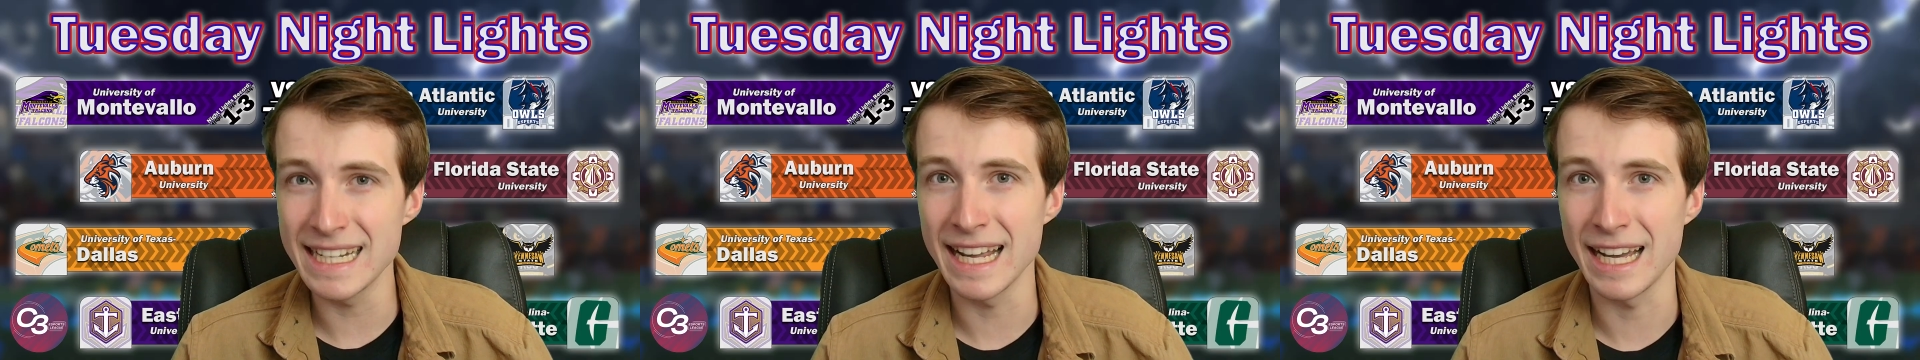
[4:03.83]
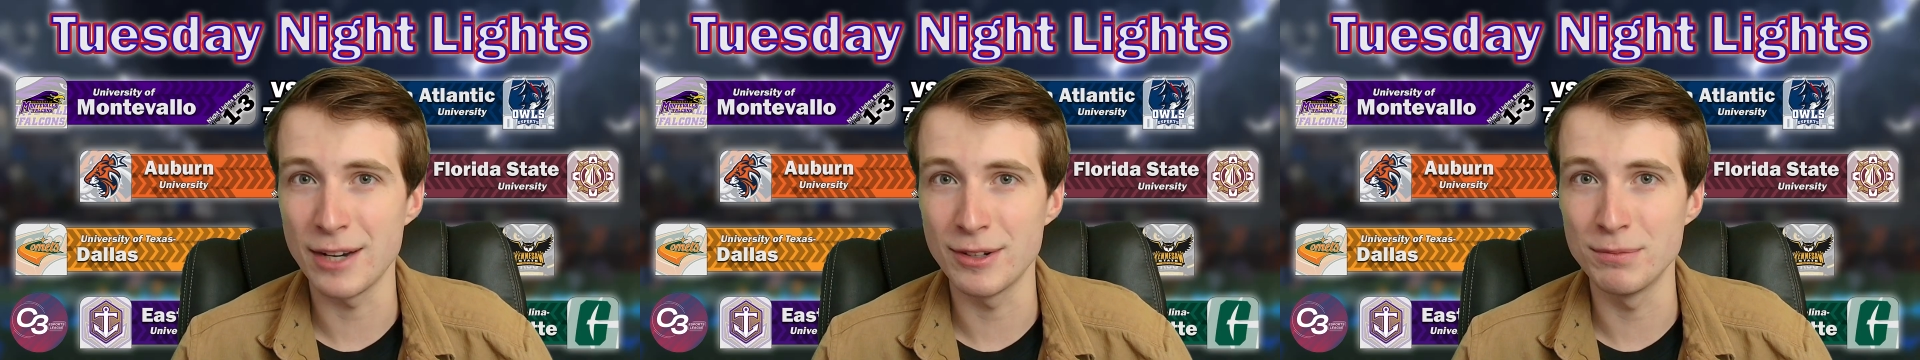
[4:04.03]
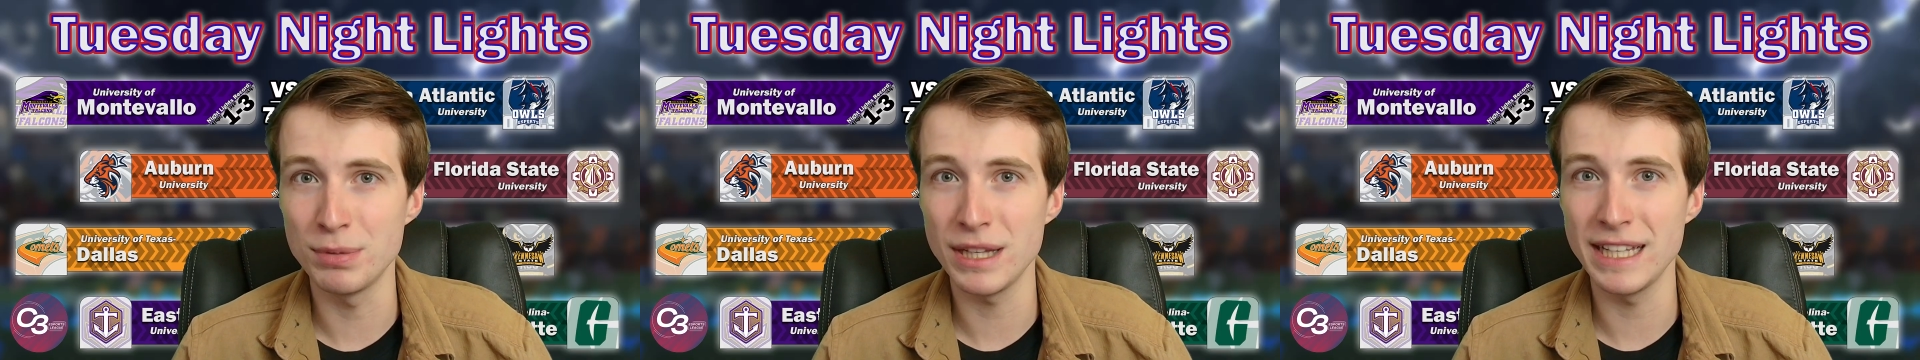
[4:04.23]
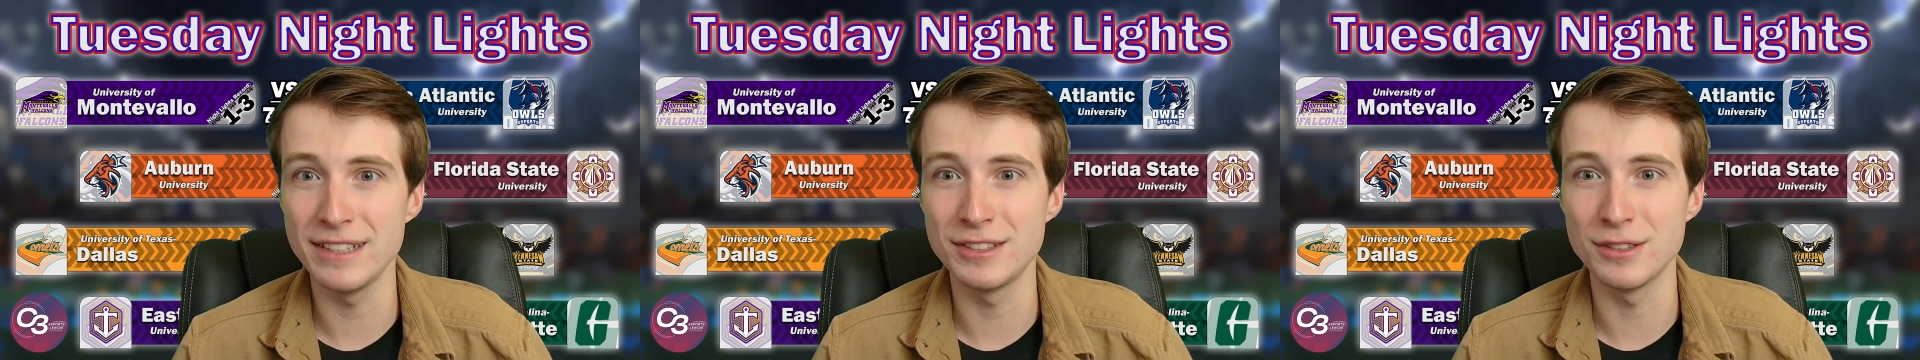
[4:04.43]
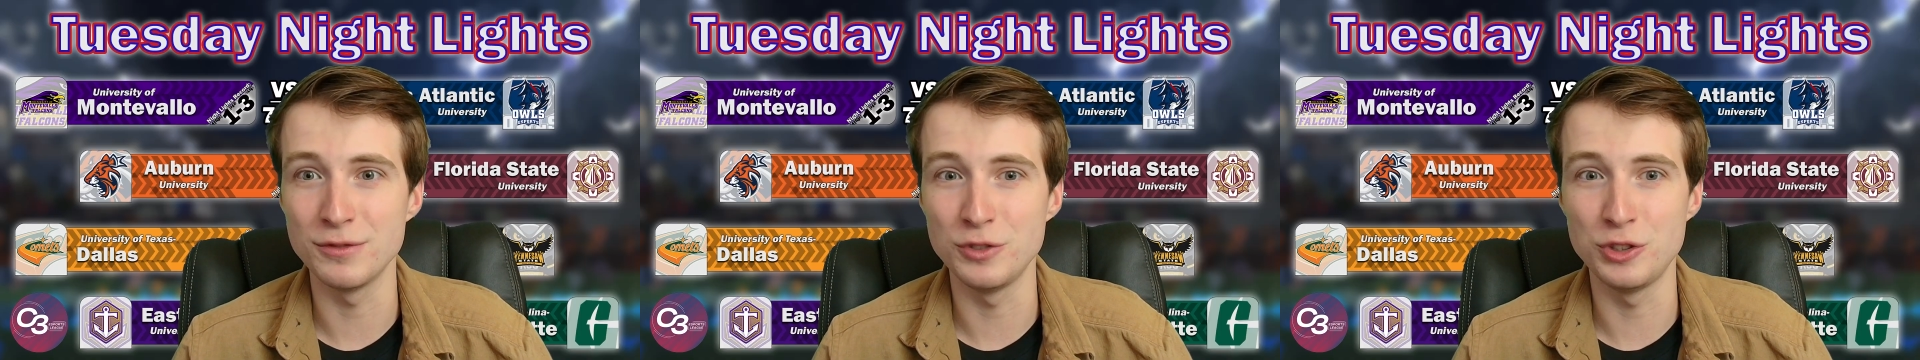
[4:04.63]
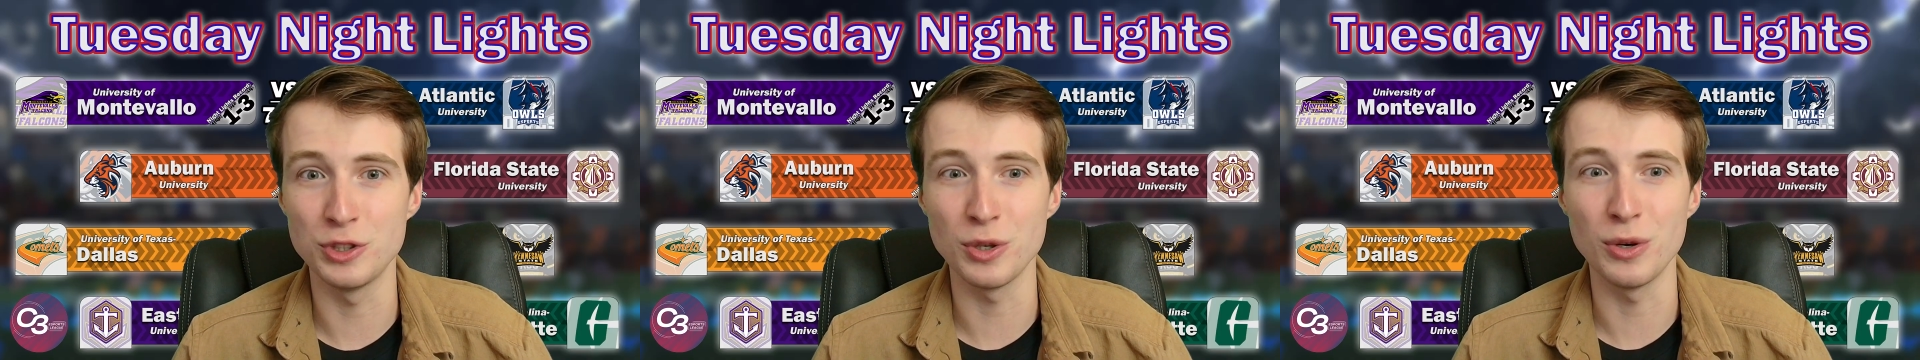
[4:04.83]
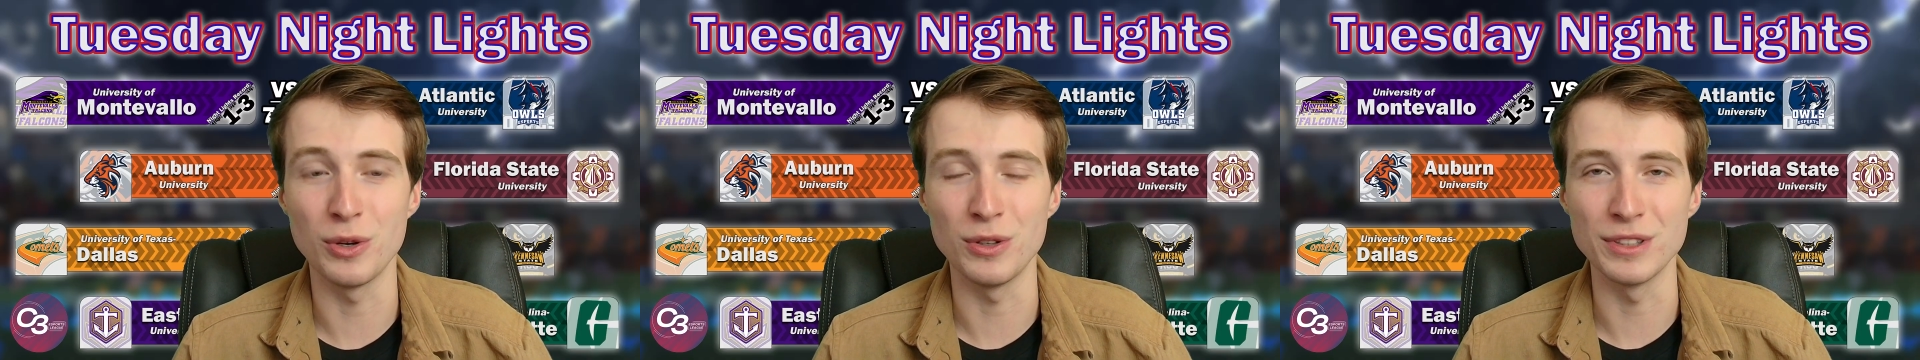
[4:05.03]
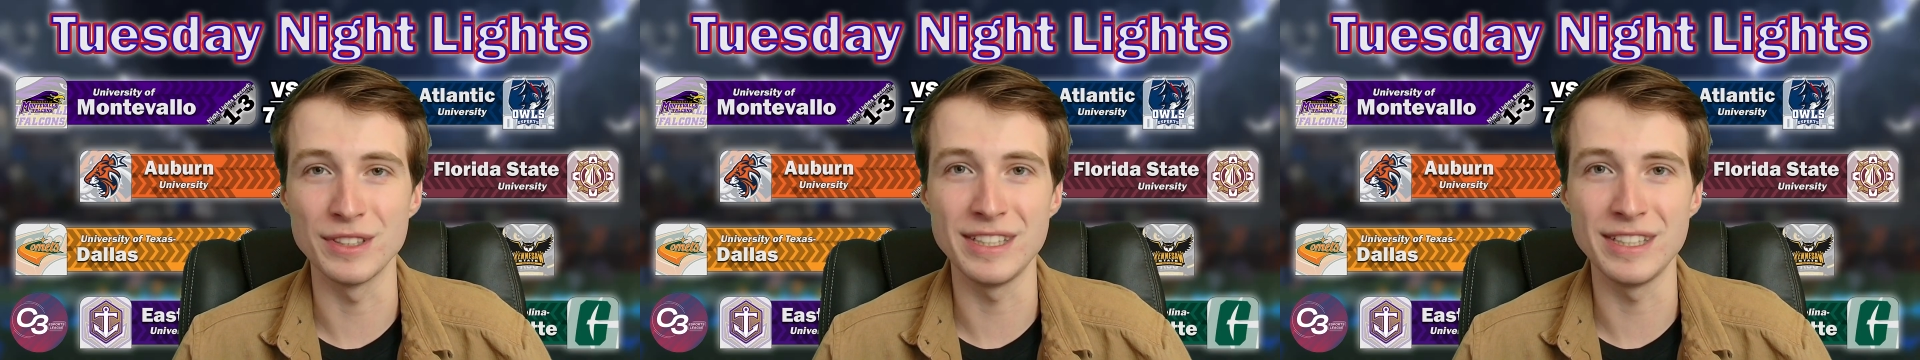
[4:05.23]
now in place of Joel.